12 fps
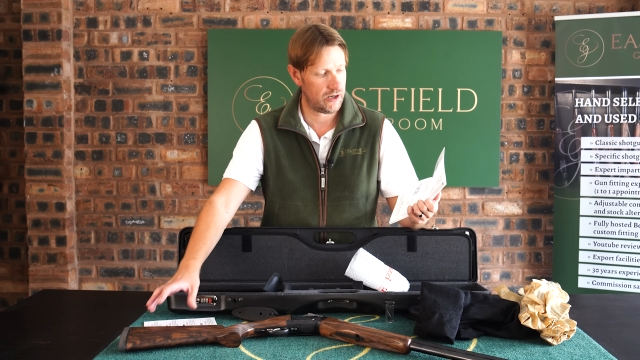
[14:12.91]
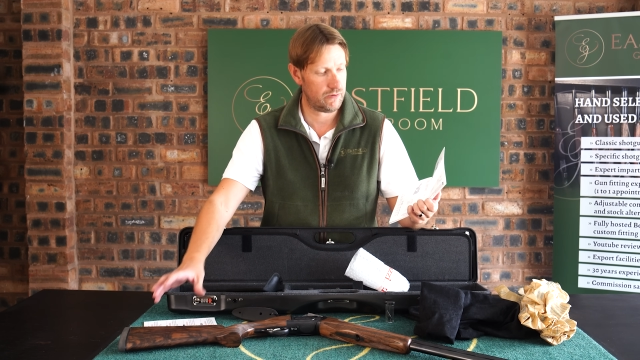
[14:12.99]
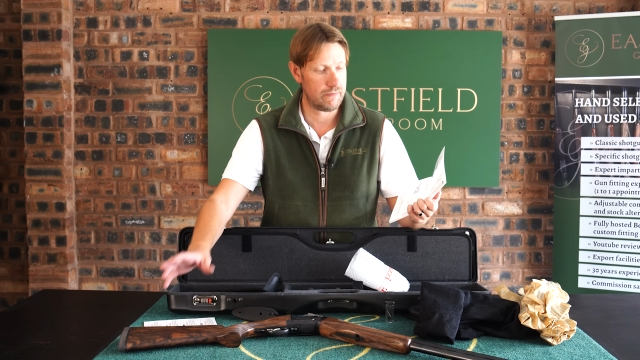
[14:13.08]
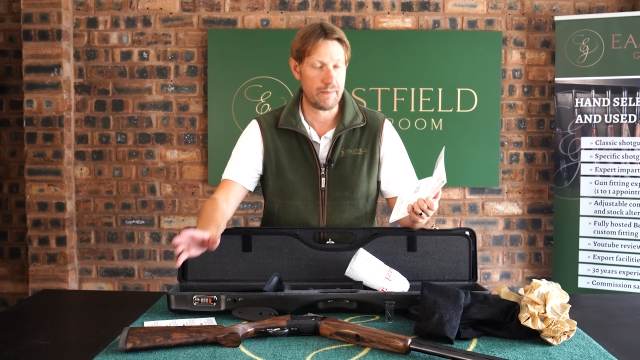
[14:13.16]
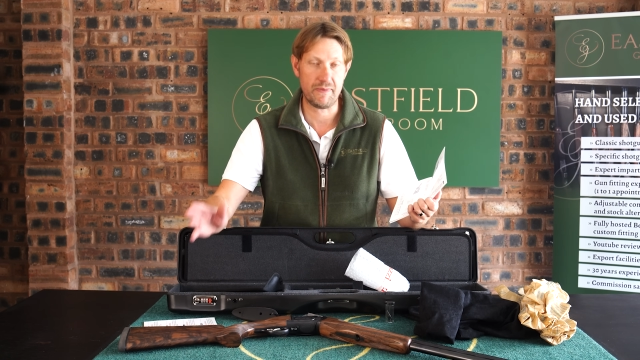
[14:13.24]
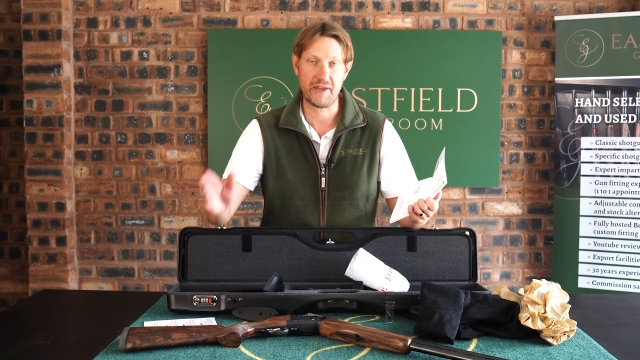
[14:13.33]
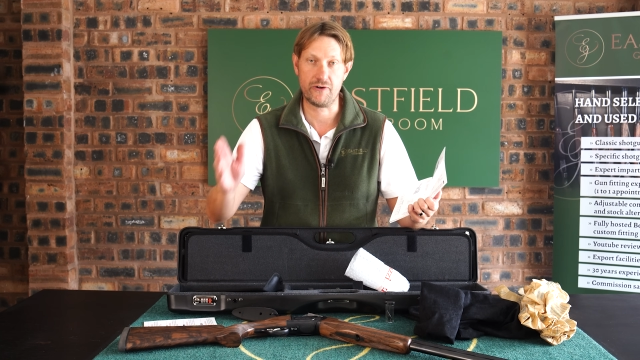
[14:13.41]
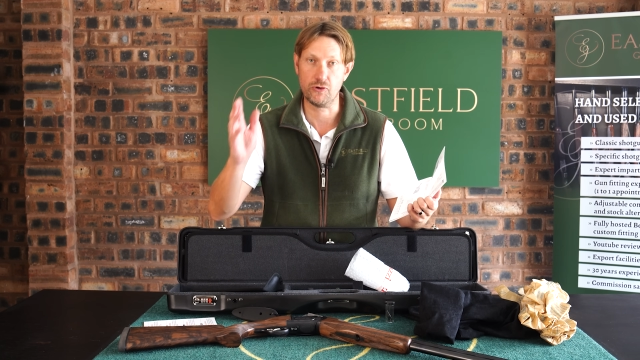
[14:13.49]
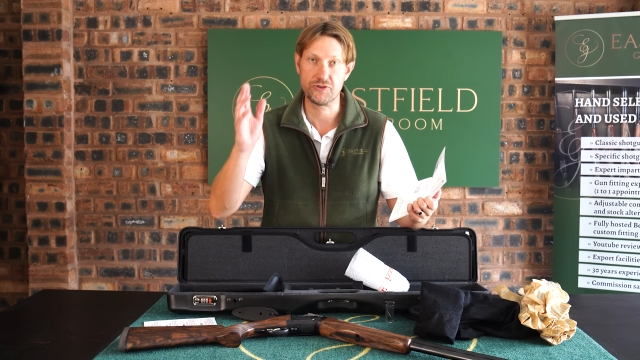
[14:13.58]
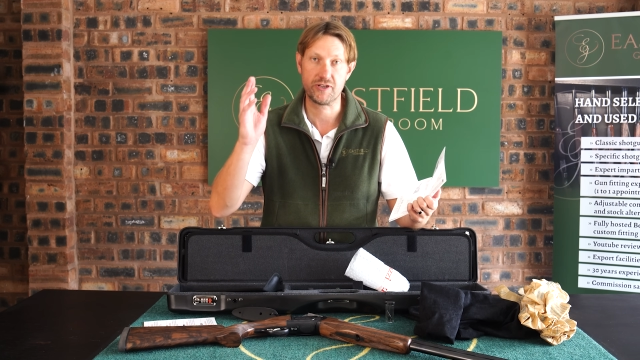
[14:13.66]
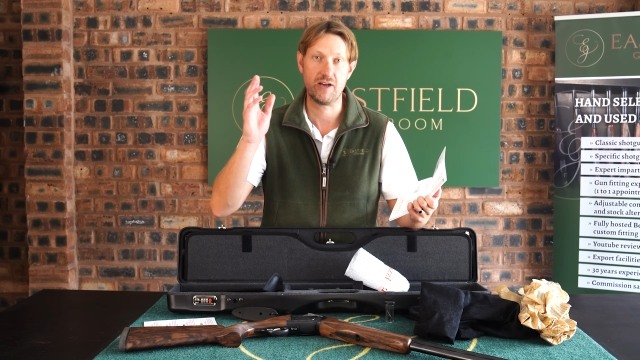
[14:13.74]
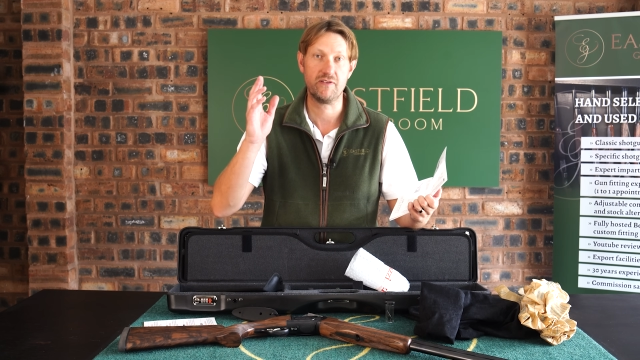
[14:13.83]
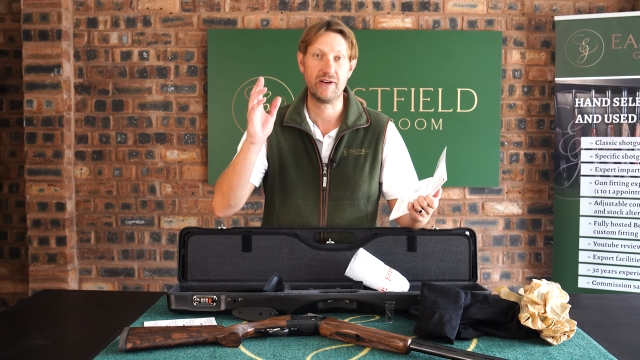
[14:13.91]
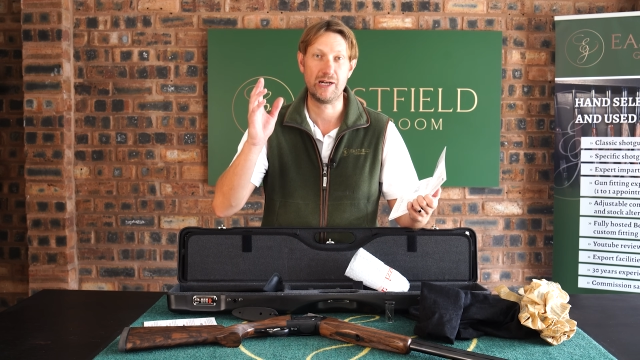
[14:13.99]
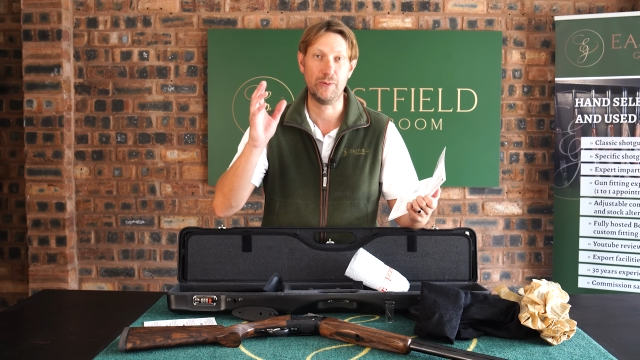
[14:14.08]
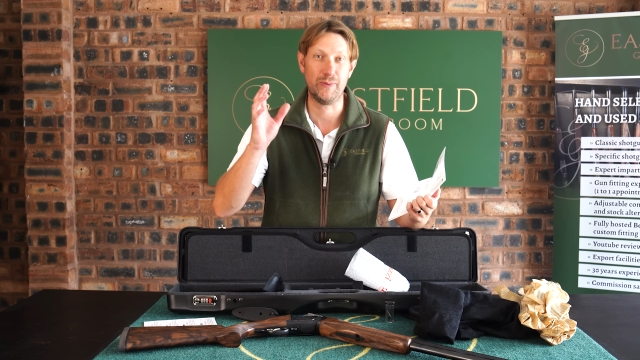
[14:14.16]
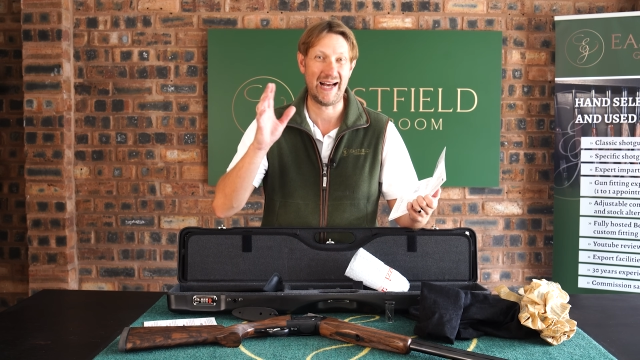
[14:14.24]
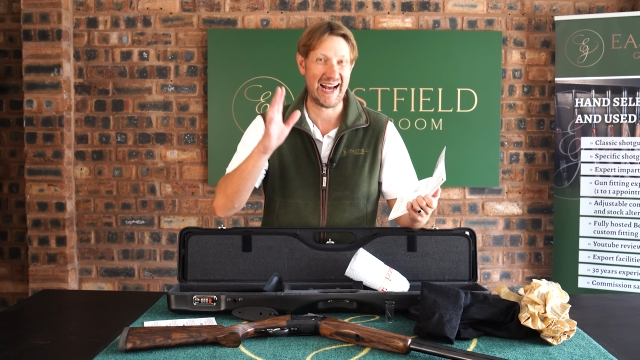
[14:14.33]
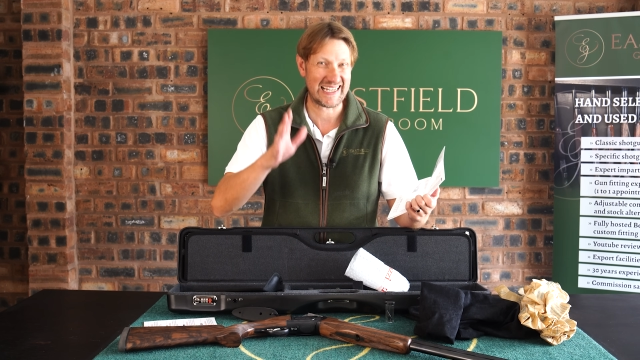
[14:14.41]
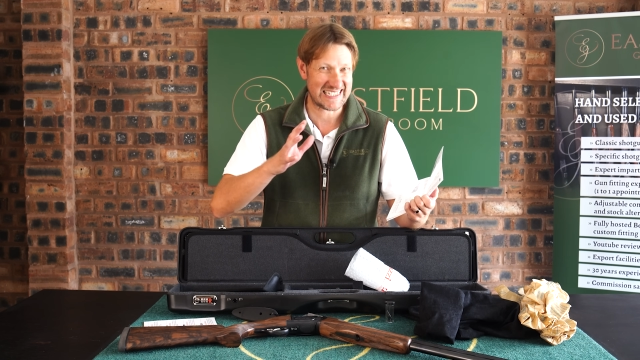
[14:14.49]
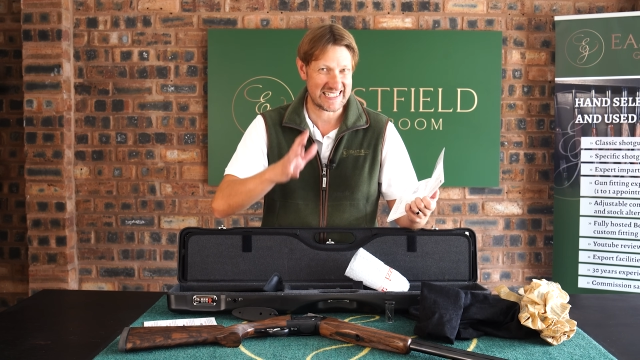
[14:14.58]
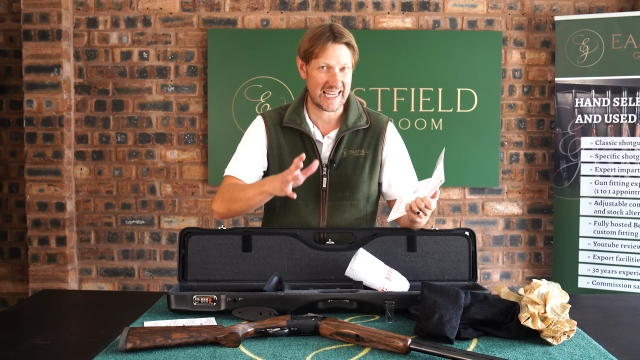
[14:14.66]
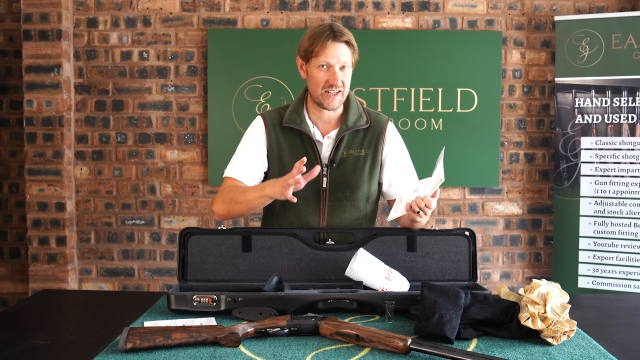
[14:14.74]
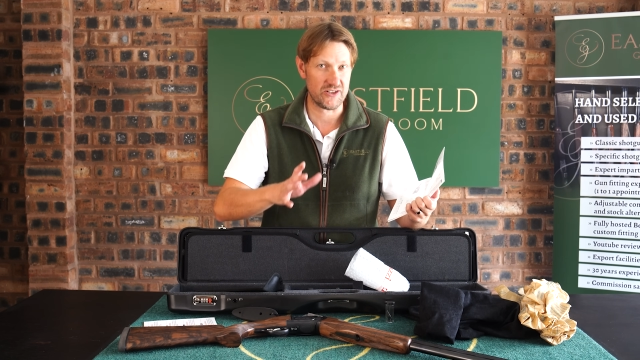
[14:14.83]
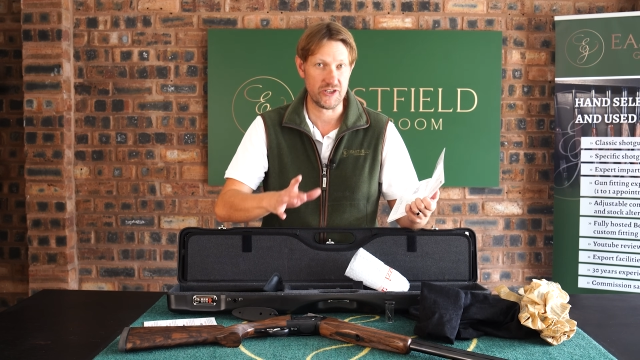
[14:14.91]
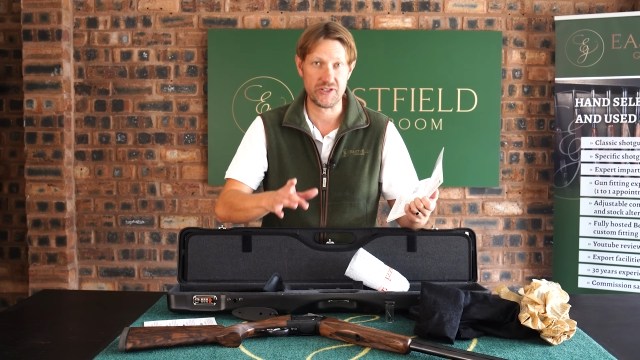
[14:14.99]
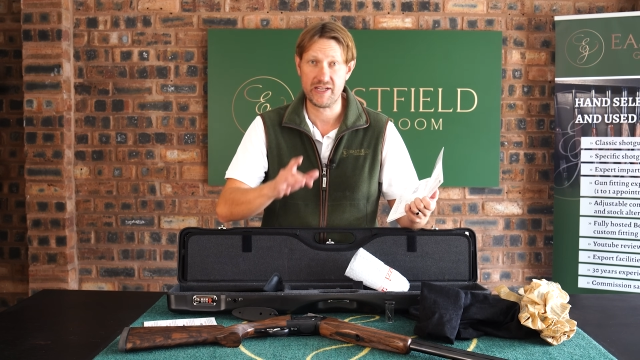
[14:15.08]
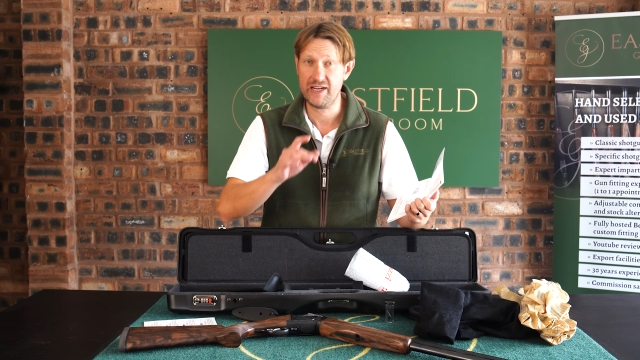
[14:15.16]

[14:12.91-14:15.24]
Remember, they're also available as standard